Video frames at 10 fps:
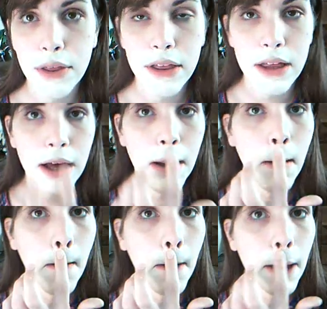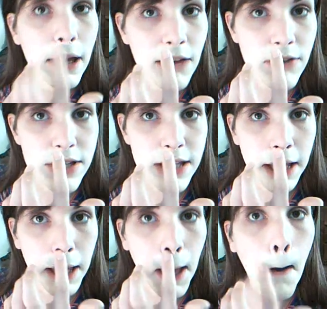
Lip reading: the cover stick.